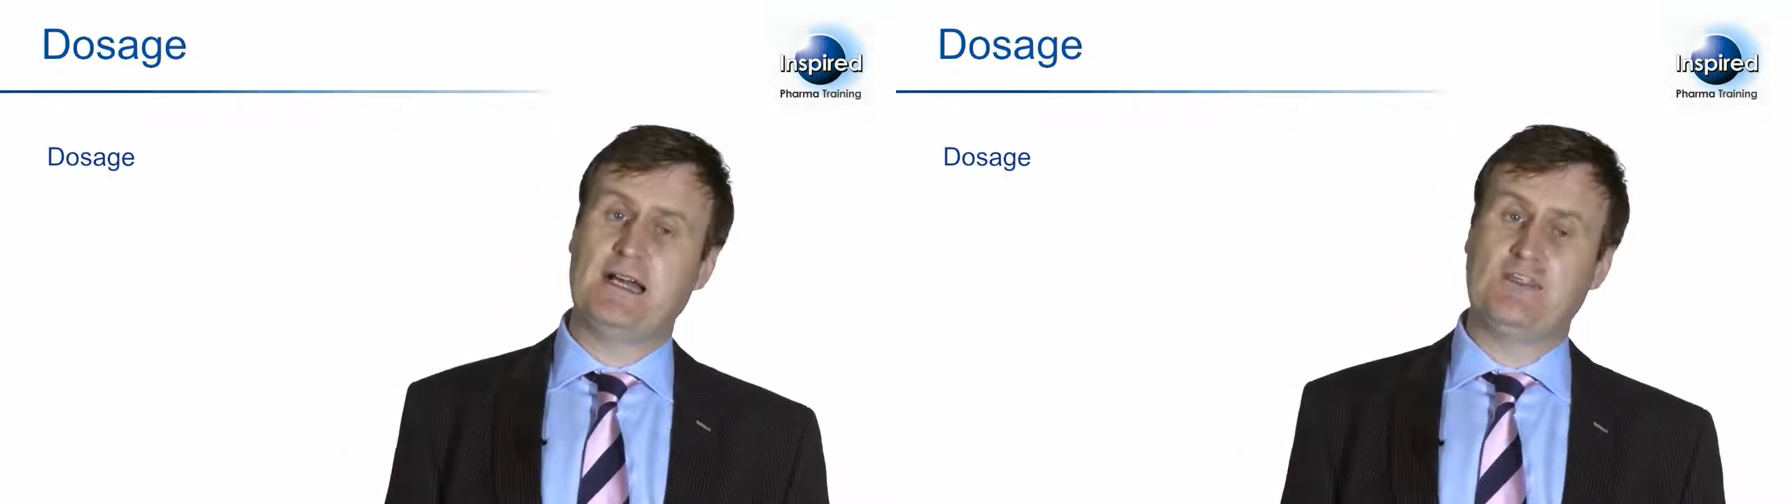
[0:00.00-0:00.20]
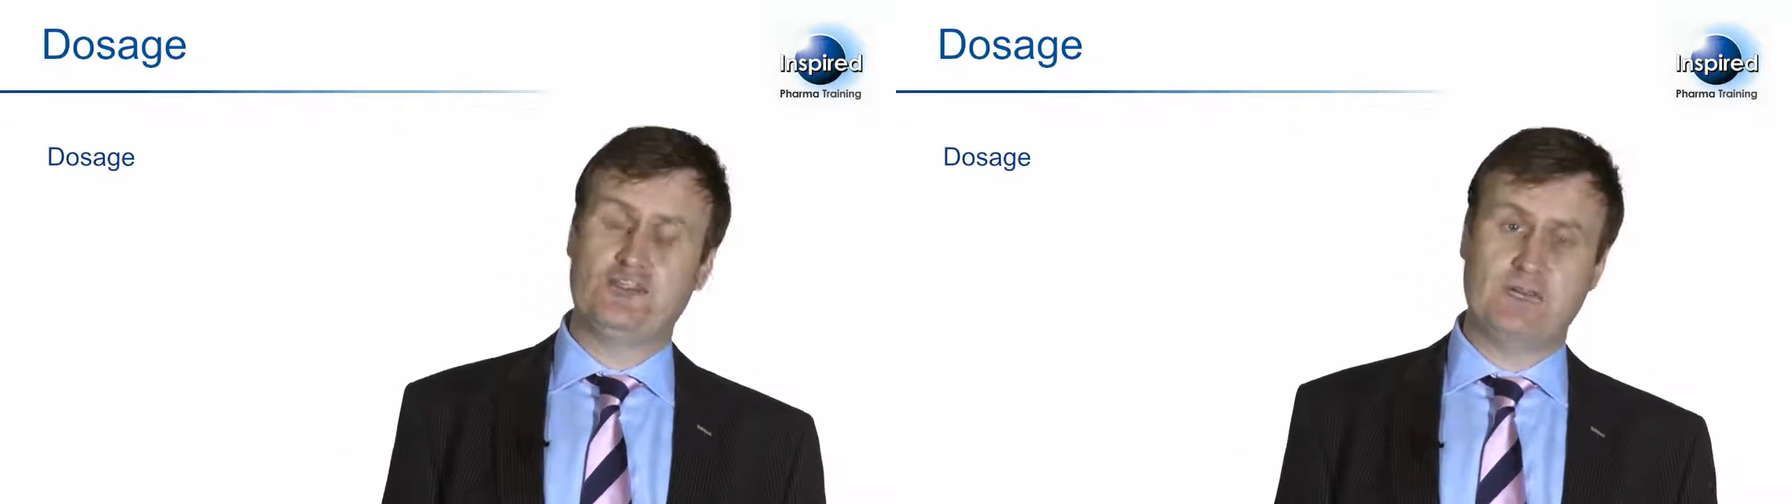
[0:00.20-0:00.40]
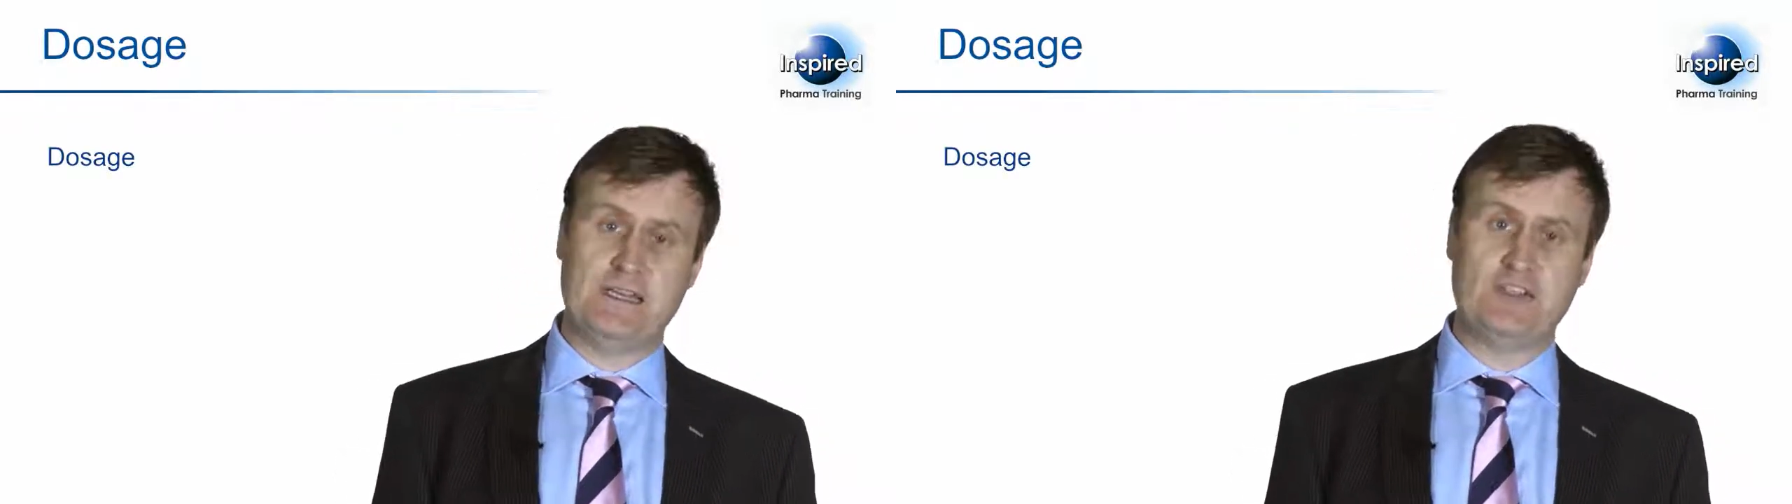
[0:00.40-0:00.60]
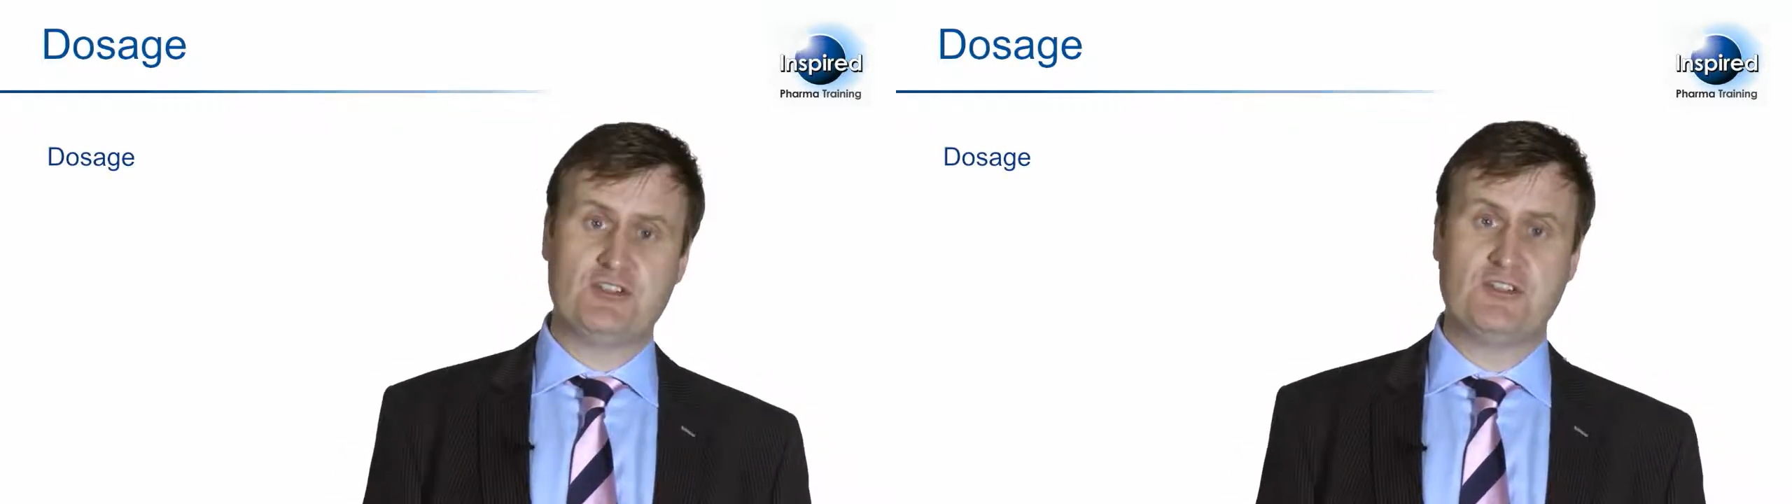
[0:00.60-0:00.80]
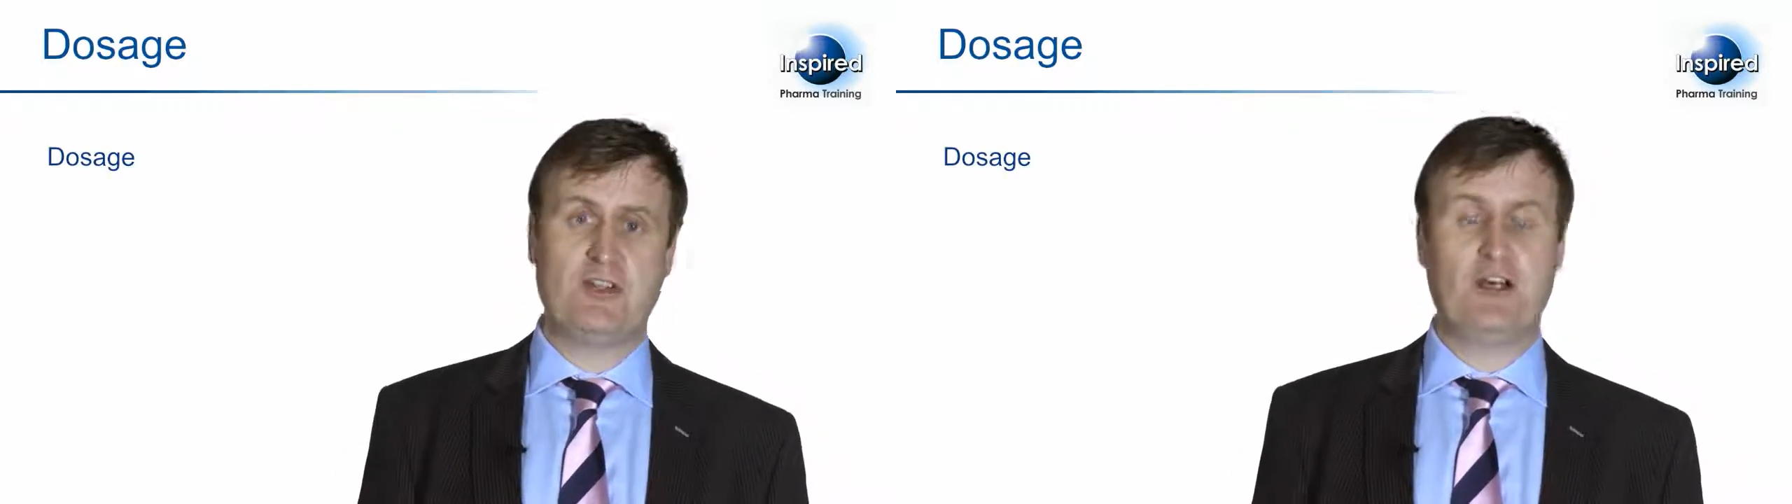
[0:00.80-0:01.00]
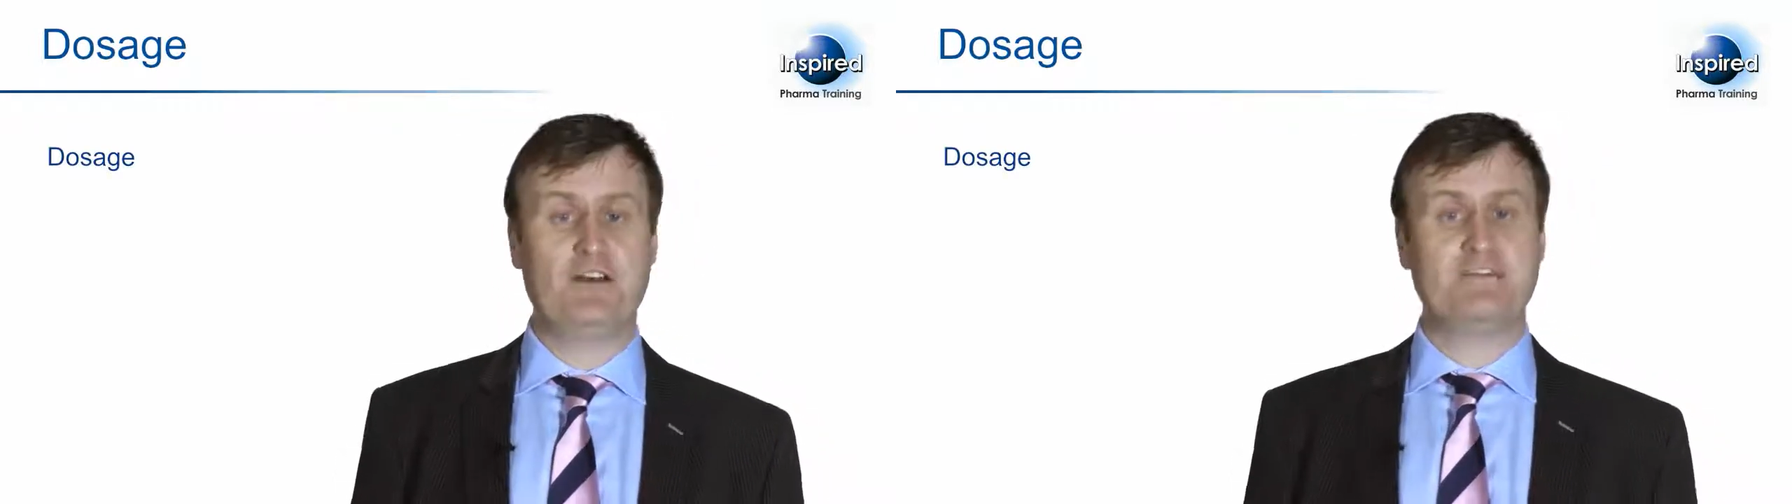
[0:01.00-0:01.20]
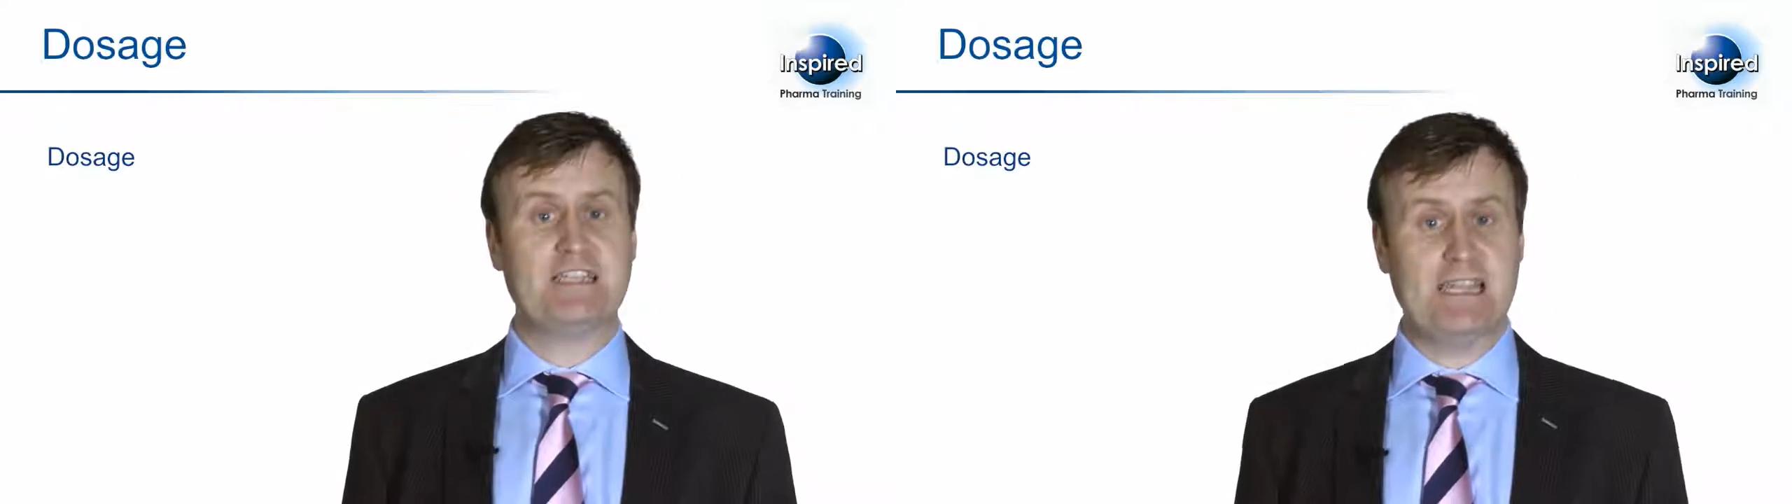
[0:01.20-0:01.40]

and duration of